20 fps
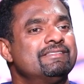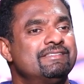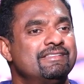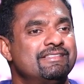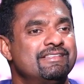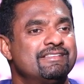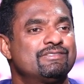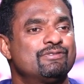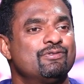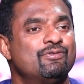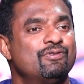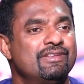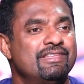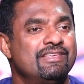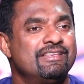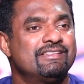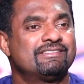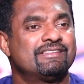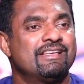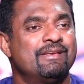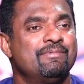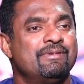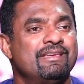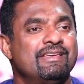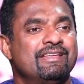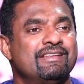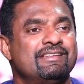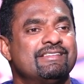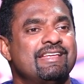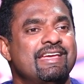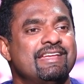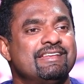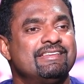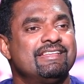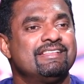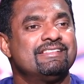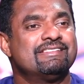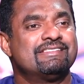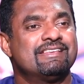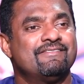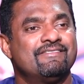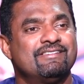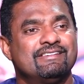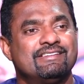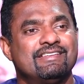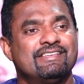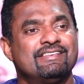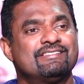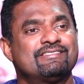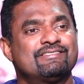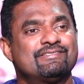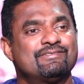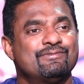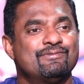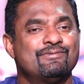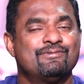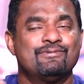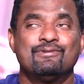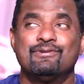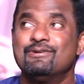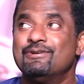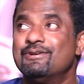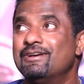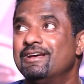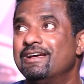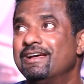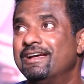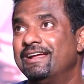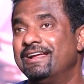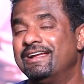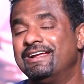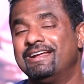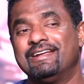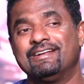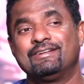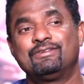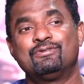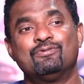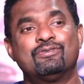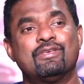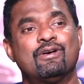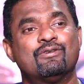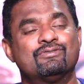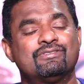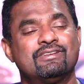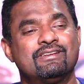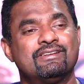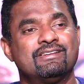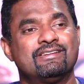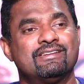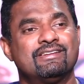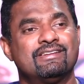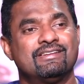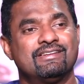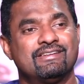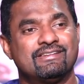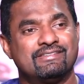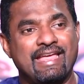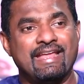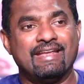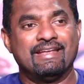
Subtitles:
See, the story is coming in 1970s to 2010.